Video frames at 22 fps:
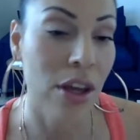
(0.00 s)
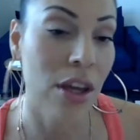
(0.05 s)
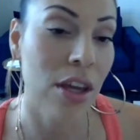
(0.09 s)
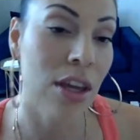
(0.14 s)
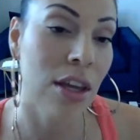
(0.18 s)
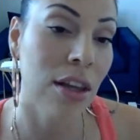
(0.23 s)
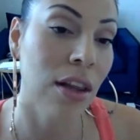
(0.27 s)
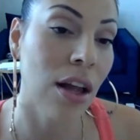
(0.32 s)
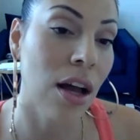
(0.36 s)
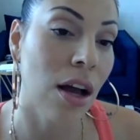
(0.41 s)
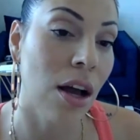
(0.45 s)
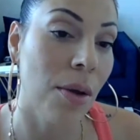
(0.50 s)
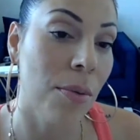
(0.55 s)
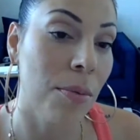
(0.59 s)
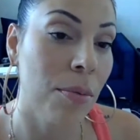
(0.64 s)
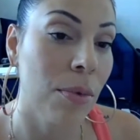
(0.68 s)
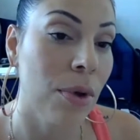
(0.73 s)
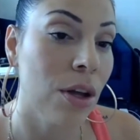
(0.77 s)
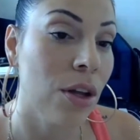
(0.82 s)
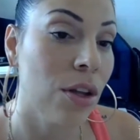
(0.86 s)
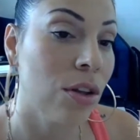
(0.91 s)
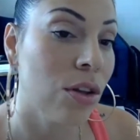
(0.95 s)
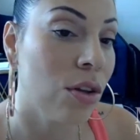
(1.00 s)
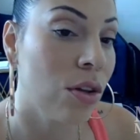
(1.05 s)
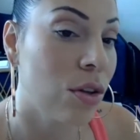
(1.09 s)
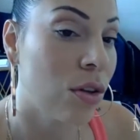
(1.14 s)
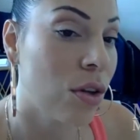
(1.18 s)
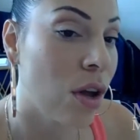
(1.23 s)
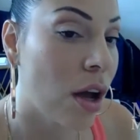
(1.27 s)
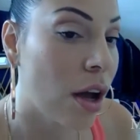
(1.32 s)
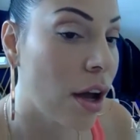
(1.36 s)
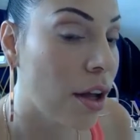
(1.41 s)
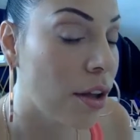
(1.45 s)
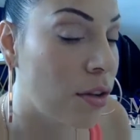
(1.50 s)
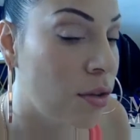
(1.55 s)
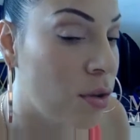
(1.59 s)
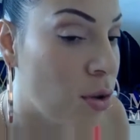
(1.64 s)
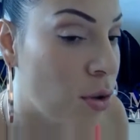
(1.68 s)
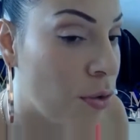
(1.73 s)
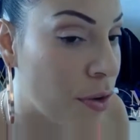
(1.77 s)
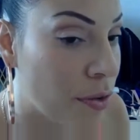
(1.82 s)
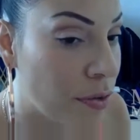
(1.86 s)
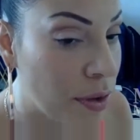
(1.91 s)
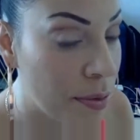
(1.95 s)
or the Elam
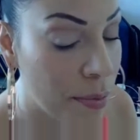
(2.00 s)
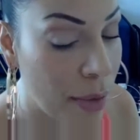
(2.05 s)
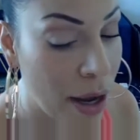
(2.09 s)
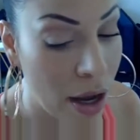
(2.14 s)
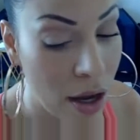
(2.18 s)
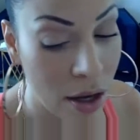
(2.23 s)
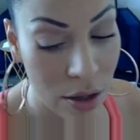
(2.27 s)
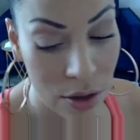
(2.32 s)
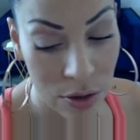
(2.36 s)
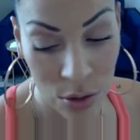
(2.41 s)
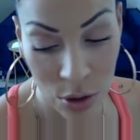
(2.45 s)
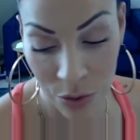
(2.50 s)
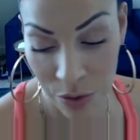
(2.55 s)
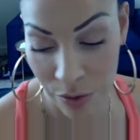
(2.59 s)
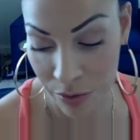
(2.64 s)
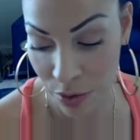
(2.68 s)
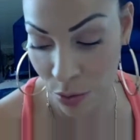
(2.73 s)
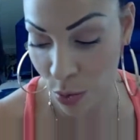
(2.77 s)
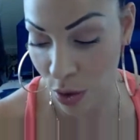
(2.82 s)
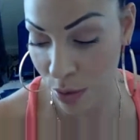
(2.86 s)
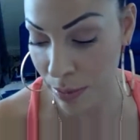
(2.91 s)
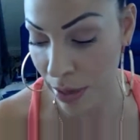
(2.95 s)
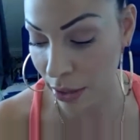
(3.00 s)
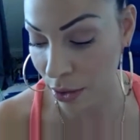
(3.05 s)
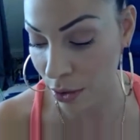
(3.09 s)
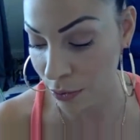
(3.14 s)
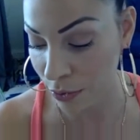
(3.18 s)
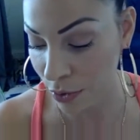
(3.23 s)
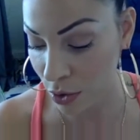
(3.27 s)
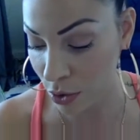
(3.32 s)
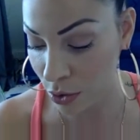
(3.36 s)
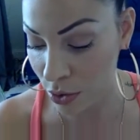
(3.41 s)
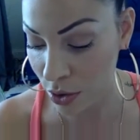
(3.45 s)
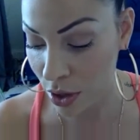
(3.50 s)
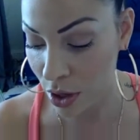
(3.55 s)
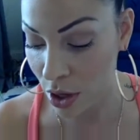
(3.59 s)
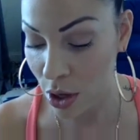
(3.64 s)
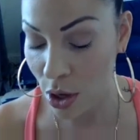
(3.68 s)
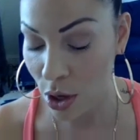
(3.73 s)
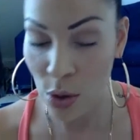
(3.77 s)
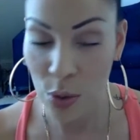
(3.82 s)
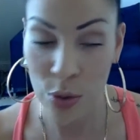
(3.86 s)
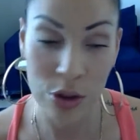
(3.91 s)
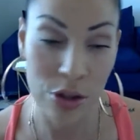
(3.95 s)
251
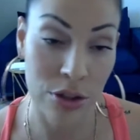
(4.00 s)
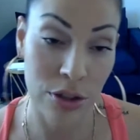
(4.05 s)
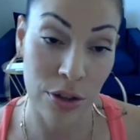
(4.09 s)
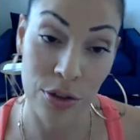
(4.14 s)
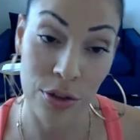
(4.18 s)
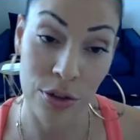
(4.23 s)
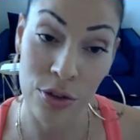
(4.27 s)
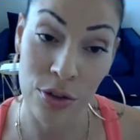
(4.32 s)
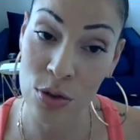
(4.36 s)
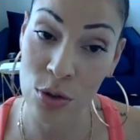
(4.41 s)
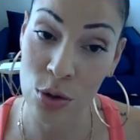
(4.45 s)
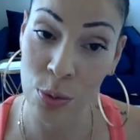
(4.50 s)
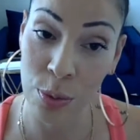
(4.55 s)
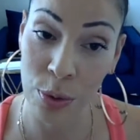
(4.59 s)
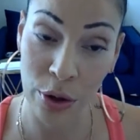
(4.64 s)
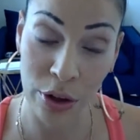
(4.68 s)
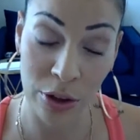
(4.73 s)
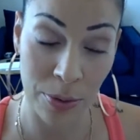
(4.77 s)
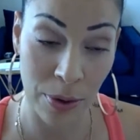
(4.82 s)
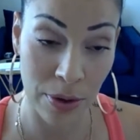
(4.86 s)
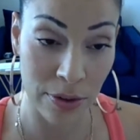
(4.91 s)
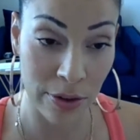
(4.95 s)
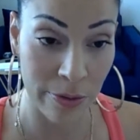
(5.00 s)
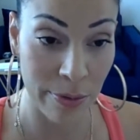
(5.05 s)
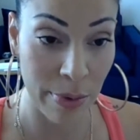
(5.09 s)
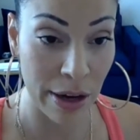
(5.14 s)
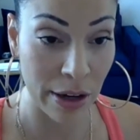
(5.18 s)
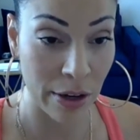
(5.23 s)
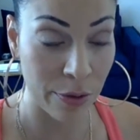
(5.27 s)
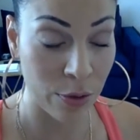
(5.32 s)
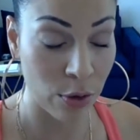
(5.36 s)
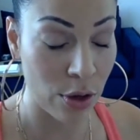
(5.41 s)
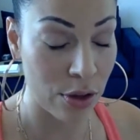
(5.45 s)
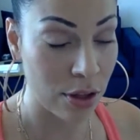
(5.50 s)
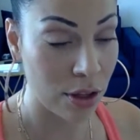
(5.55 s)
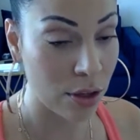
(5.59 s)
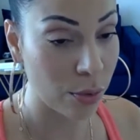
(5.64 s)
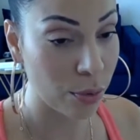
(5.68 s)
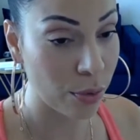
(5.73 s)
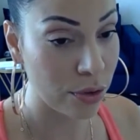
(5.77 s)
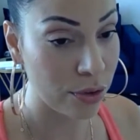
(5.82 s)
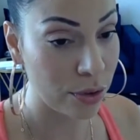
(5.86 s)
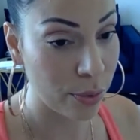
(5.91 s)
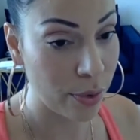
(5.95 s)
microphone, which is a super expensive microphone.
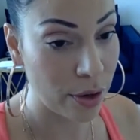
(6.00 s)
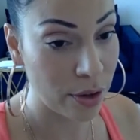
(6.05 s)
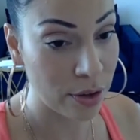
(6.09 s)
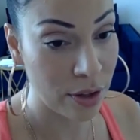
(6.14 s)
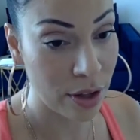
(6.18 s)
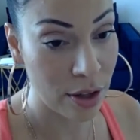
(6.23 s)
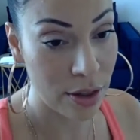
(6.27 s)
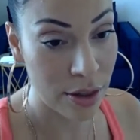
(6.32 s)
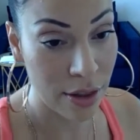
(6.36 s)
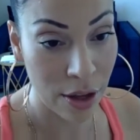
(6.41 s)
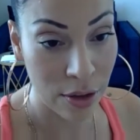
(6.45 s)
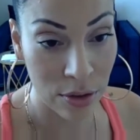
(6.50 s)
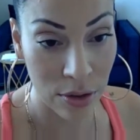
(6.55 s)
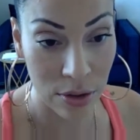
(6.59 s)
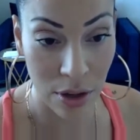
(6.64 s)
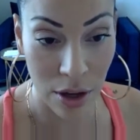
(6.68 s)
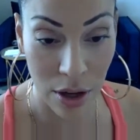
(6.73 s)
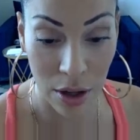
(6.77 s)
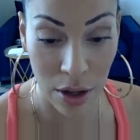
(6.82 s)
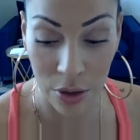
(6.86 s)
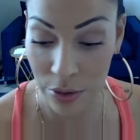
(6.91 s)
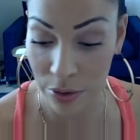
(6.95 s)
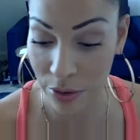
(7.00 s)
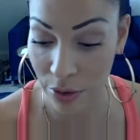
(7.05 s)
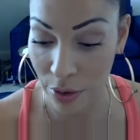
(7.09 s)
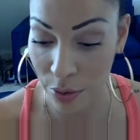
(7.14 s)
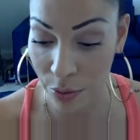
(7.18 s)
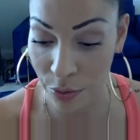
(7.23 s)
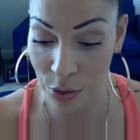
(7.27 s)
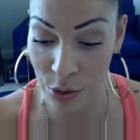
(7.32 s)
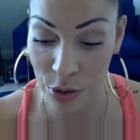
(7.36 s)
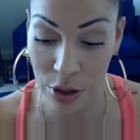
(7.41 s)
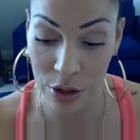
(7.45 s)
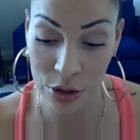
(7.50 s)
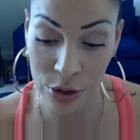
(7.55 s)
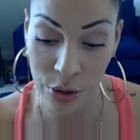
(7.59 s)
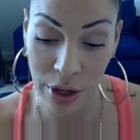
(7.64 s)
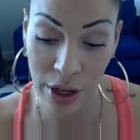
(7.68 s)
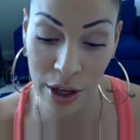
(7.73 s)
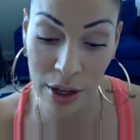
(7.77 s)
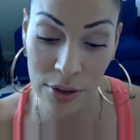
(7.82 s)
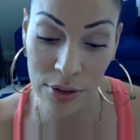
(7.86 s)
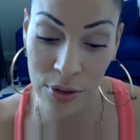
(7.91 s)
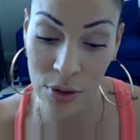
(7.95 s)
I think it runs around $10,000. So if you
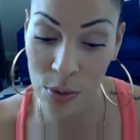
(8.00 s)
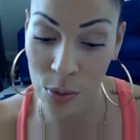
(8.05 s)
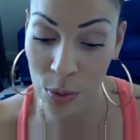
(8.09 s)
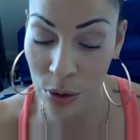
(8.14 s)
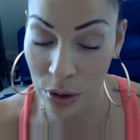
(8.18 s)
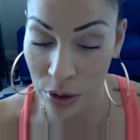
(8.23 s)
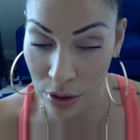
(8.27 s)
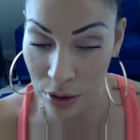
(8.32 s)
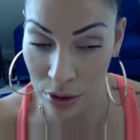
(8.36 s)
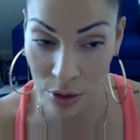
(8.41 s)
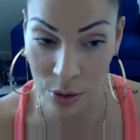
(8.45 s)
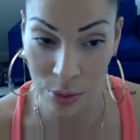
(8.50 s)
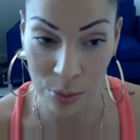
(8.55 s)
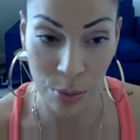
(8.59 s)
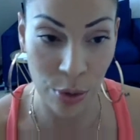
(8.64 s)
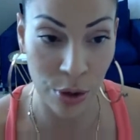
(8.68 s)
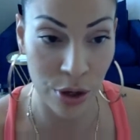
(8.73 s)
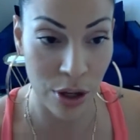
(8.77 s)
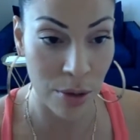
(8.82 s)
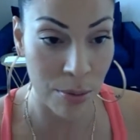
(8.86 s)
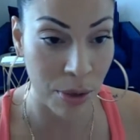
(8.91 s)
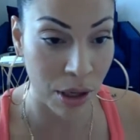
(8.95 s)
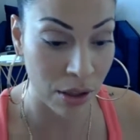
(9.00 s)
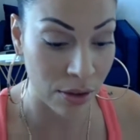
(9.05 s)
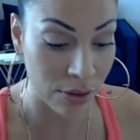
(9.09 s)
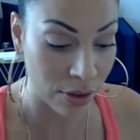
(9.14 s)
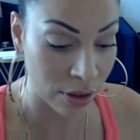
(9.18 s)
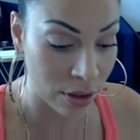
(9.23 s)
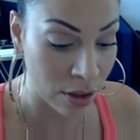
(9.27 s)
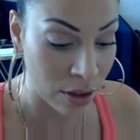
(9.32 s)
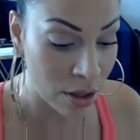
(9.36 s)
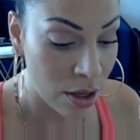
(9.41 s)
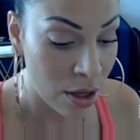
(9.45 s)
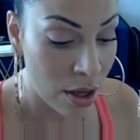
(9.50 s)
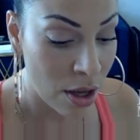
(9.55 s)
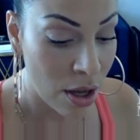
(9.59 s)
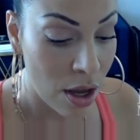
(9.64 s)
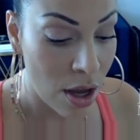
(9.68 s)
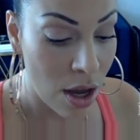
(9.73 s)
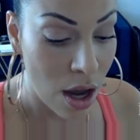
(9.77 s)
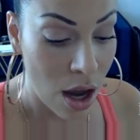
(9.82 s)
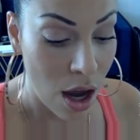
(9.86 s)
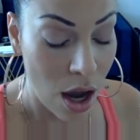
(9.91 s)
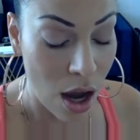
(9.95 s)
get your hands on one, they're pretty amazing.
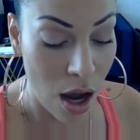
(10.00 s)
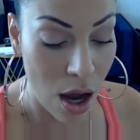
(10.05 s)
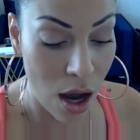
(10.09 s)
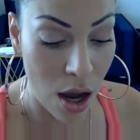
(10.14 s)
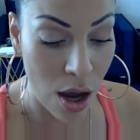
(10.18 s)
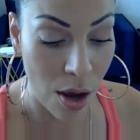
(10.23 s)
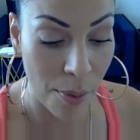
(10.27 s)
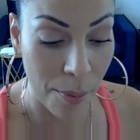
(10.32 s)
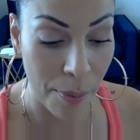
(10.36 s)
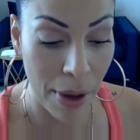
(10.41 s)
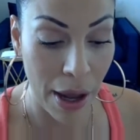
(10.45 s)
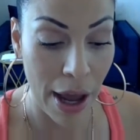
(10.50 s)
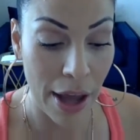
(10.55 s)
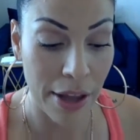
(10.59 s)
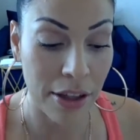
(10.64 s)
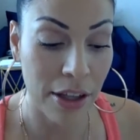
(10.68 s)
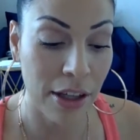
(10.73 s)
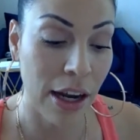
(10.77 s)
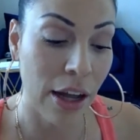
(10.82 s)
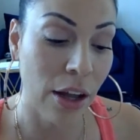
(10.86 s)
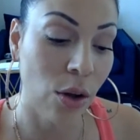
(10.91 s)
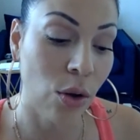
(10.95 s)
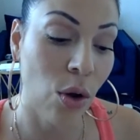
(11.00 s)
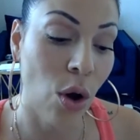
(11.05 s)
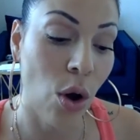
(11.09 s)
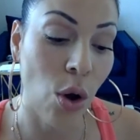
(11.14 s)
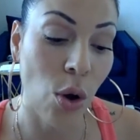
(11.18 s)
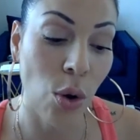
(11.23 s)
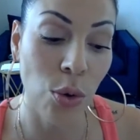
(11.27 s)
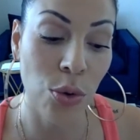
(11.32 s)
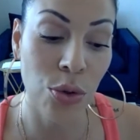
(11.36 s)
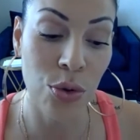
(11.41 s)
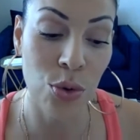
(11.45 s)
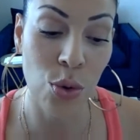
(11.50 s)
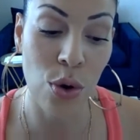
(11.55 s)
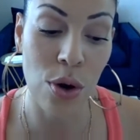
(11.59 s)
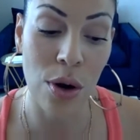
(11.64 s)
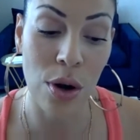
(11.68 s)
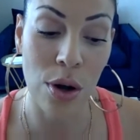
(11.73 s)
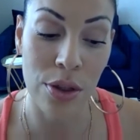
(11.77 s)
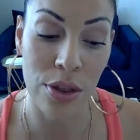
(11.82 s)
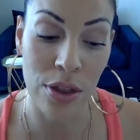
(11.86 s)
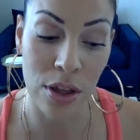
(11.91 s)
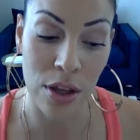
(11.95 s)
And then I'll go
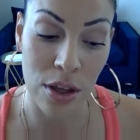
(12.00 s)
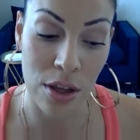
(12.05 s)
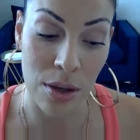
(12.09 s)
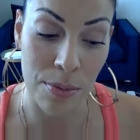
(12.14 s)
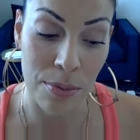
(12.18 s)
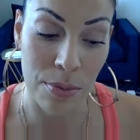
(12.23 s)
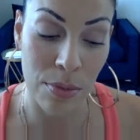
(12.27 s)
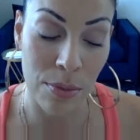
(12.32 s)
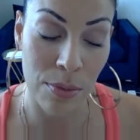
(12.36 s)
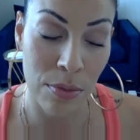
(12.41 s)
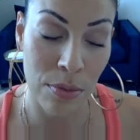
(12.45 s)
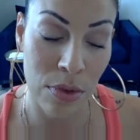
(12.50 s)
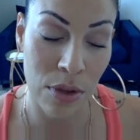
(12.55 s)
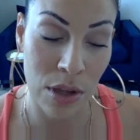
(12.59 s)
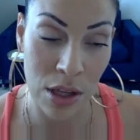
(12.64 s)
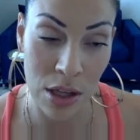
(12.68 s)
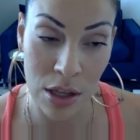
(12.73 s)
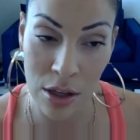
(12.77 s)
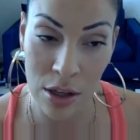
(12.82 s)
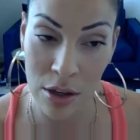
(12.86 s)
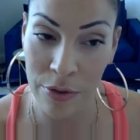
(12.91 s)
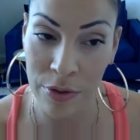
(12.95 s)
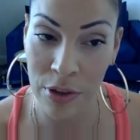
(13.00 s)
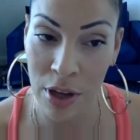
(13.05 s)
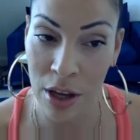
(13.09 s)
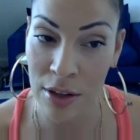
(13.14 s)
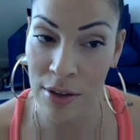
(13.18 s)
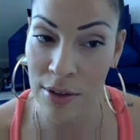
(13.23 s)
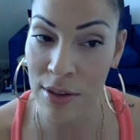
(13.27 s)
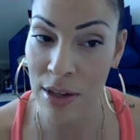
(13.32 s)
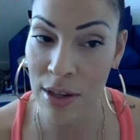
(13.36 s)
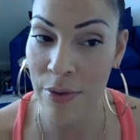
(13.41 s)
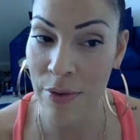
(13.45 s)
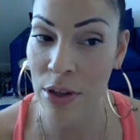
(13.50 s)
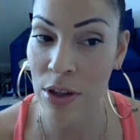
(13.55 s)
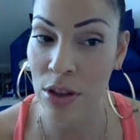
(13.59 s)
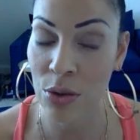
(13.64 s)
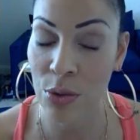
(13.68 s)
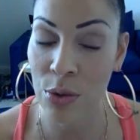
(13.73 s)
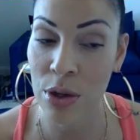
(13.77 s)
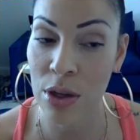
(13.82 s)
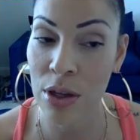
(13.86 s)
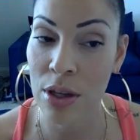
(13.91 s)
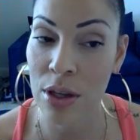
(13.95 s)
through the Neve
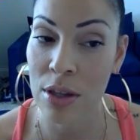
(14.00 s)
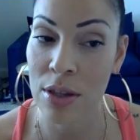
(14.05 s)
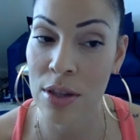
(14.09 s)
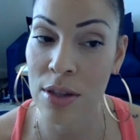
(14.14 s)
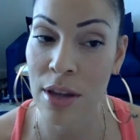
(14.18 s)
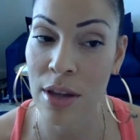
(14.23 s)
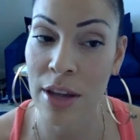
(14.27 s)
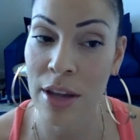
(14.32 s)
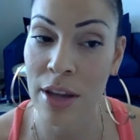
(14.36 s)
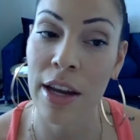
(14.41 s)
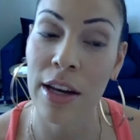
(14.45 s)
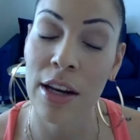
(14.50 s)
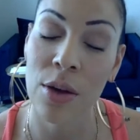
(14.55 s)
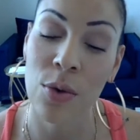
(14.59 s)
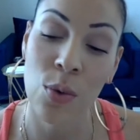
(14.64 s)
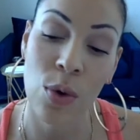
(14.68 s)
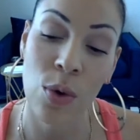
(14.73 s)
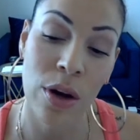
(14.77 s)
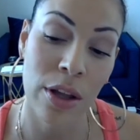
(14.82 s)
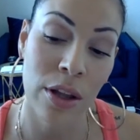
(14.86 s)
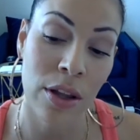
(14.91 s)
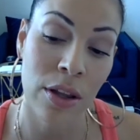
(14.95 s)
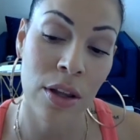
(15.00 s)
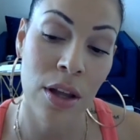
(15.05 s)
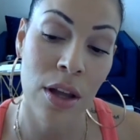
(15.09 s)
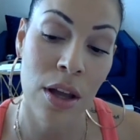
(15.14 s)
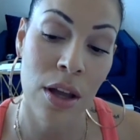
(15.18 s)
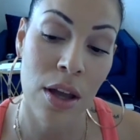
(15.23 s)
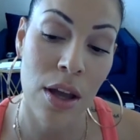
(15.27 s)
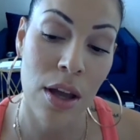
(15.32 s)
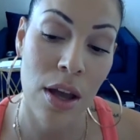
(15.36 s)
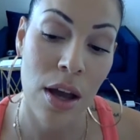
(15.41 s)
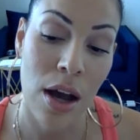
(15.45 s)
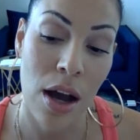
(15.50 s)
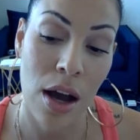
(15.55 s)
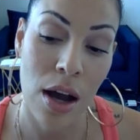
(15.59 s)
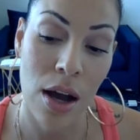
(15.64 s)
1073, 1081